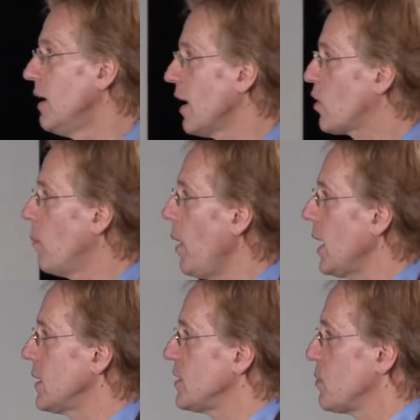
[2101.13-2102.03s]
and
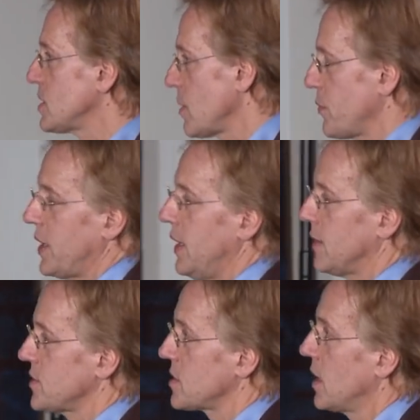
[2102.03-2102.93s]
combine it with something
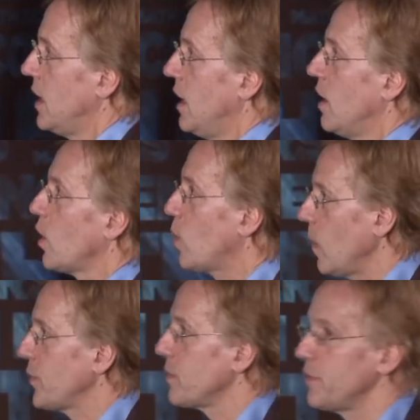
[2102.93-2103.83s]
else,
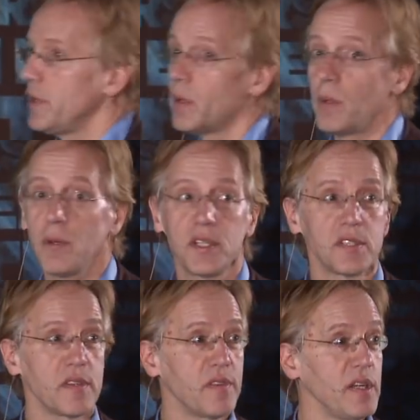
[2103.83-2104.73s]
quantum theory, which
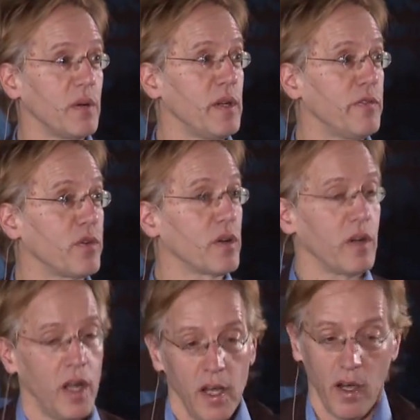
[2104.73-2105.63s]
is the theory
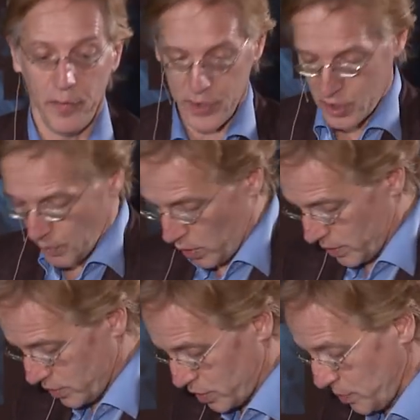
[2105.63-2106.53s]
for, of the
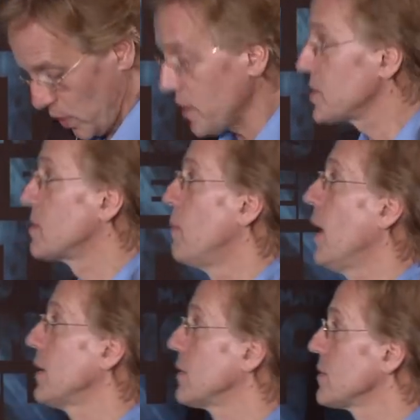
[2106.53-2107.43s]
small, smallest
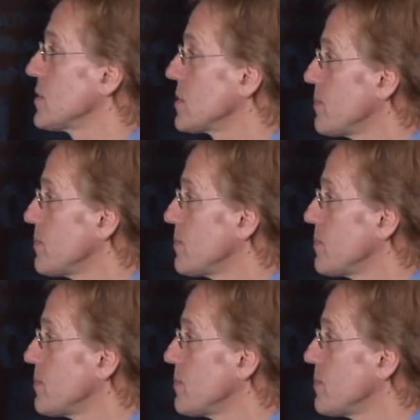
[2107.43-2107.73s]
particles.